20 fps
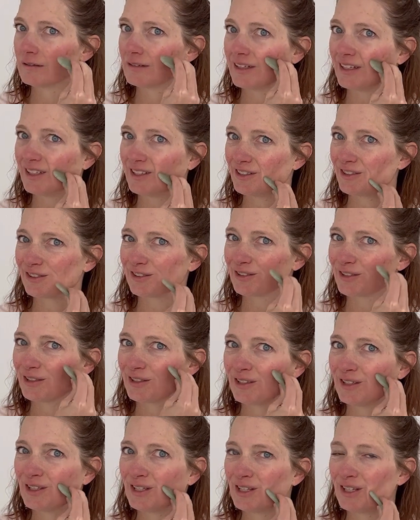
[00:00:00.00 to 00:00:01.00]
I just
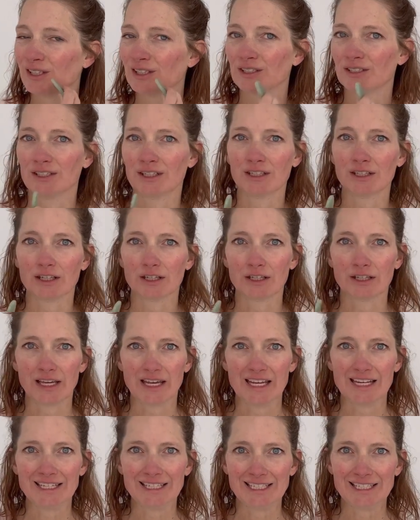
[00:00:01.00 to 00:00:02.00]
did a little
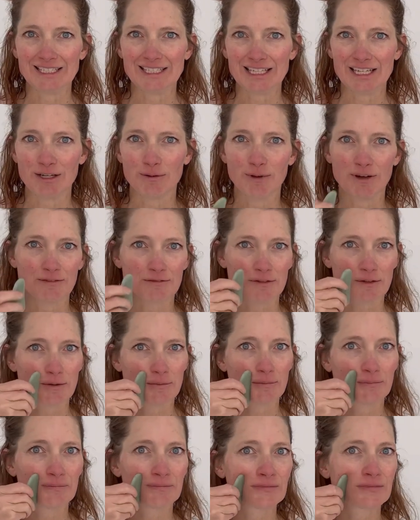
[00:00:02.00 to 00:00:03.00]
ADD, went
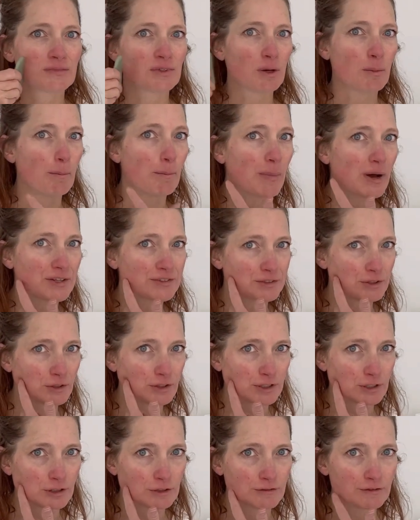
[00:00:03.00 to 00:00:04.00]
from muscle
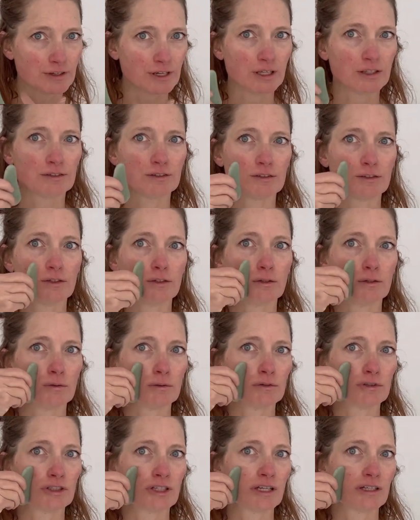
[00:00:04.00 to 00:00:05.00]
interface to
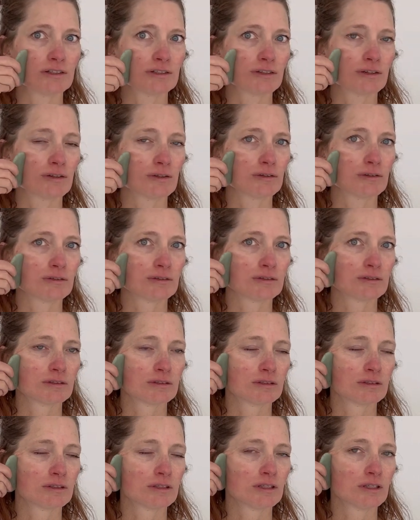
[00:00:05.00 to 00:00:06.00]
gentle,
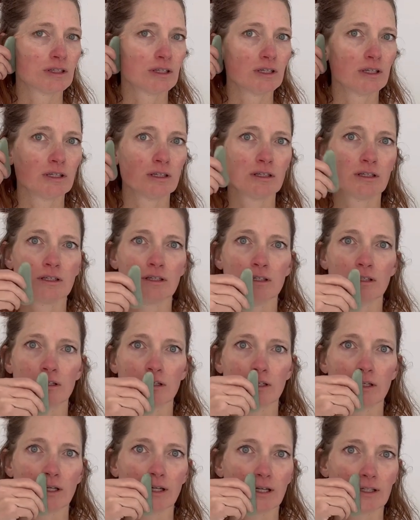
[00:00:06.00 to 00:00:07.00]

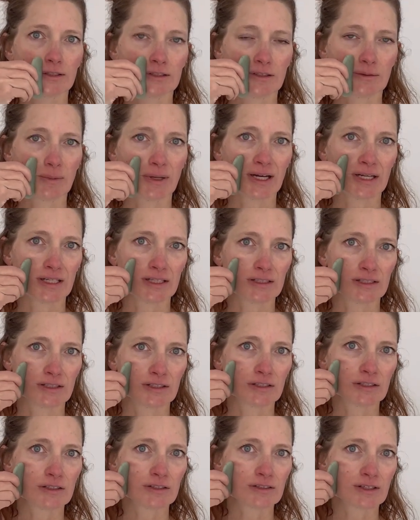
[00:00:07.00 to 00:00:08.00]
ask the body to
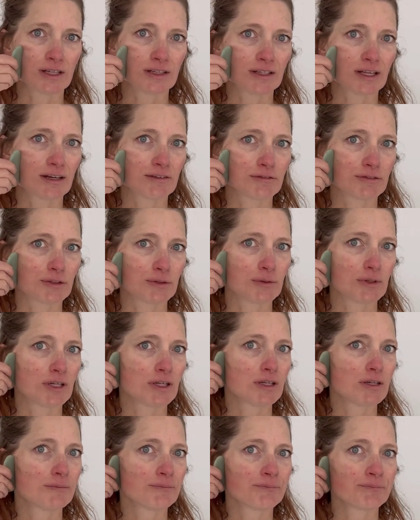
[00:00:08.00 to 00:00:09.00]
send that fluid
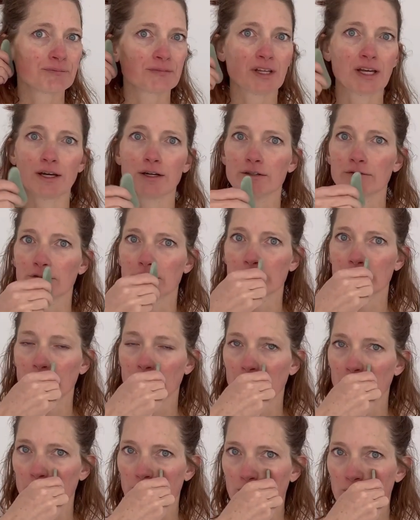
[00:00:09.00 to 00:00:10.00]
out of your face.